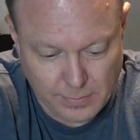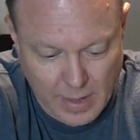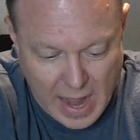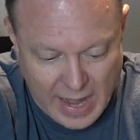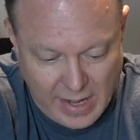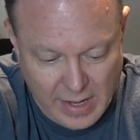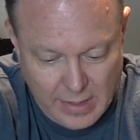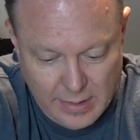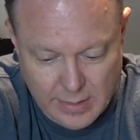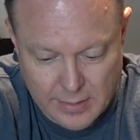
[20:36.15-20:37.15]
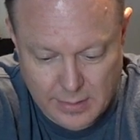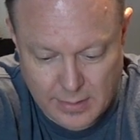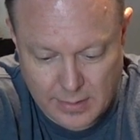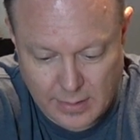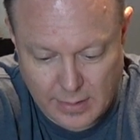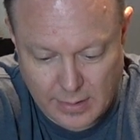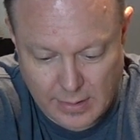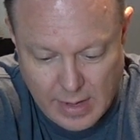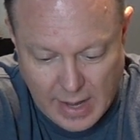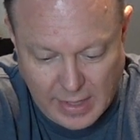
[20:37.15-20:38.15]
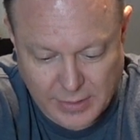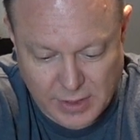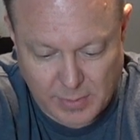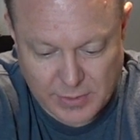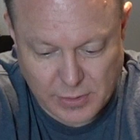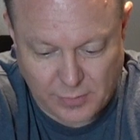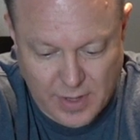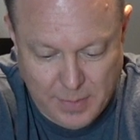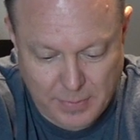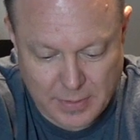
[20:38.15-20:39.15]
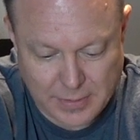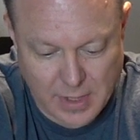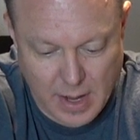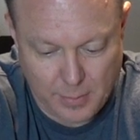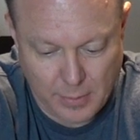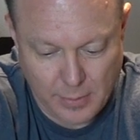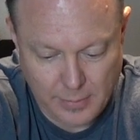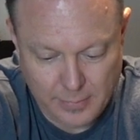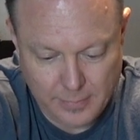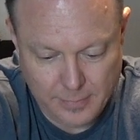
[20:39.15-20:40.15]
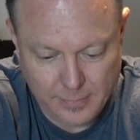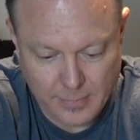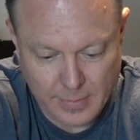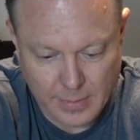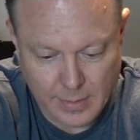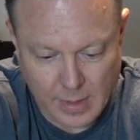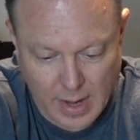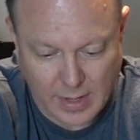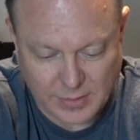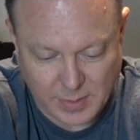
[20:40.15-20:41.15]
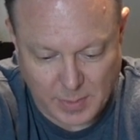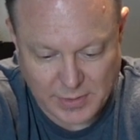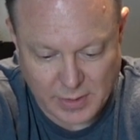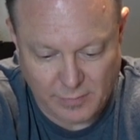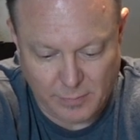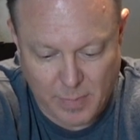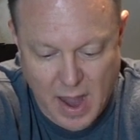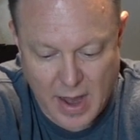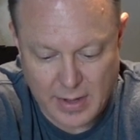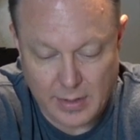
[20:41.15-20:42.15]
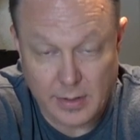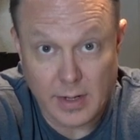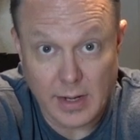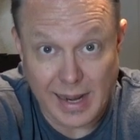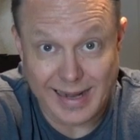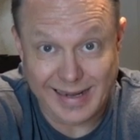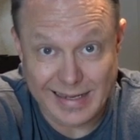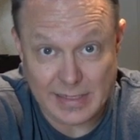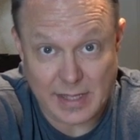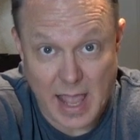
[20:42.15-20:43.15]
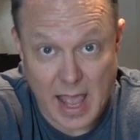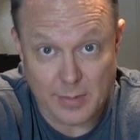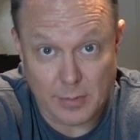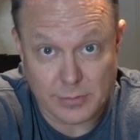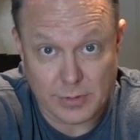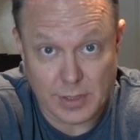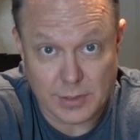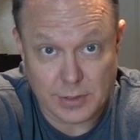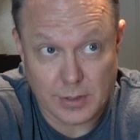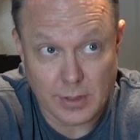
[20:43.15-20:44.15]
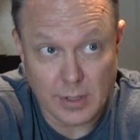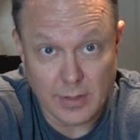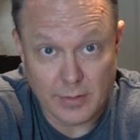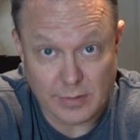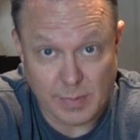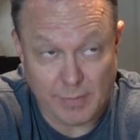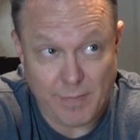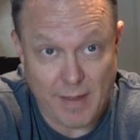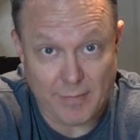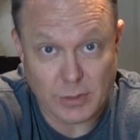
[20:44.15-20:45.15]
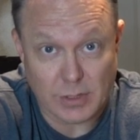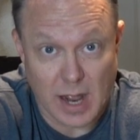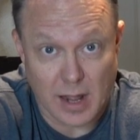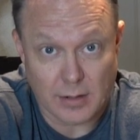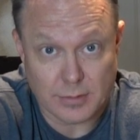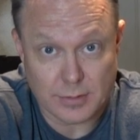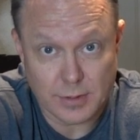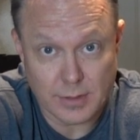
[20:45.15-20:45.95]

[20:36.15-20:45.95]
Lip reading: I can see myself keeping this camera. I can see myself buying at least the Atomos Ninja. It's about $500.